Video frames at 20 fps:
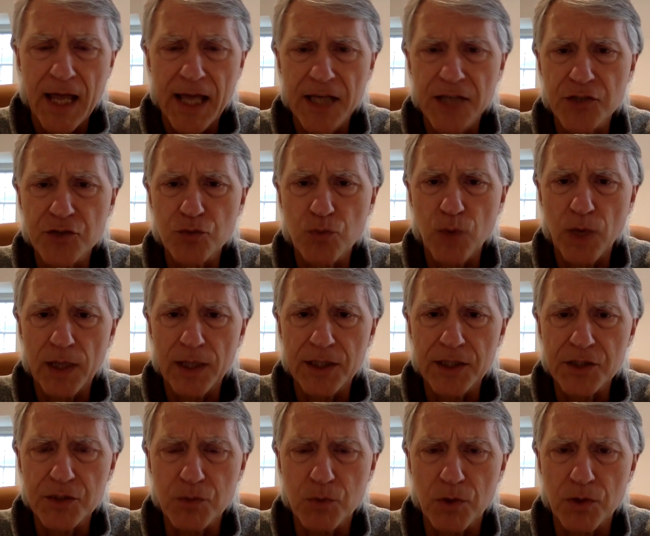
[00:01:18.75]
as well
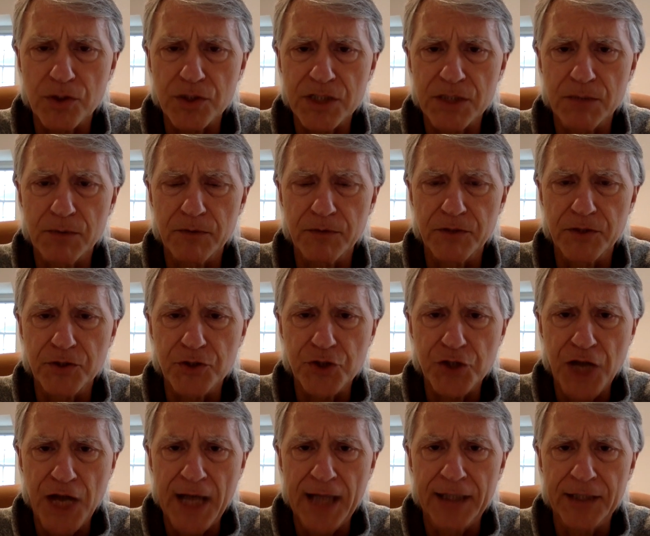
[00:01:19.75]
as what are some of the
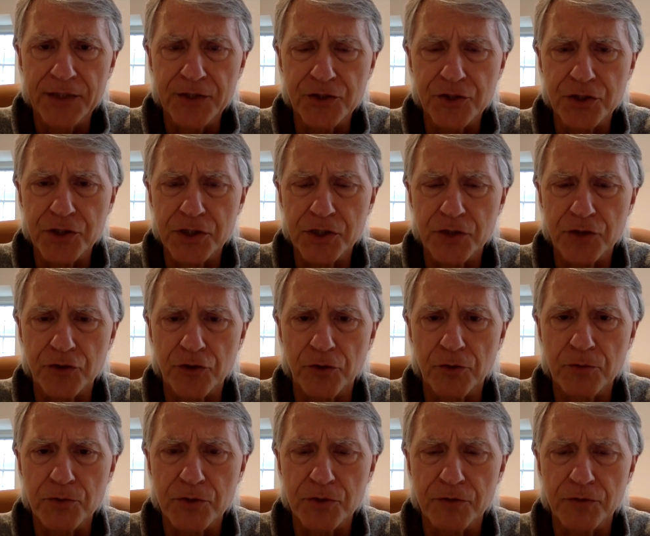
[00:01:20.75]
challenges in
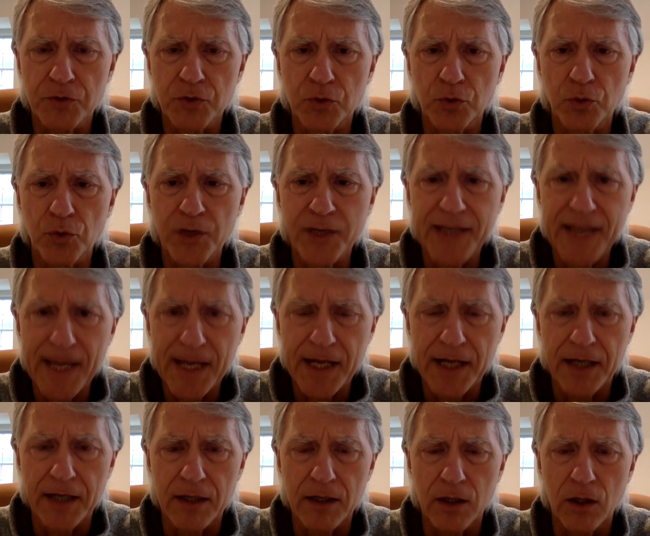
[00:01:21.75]
terms of
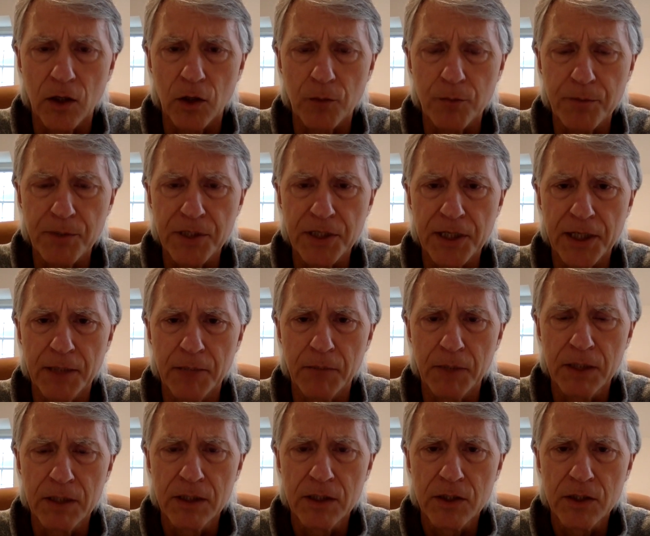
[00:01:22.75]
creating RPM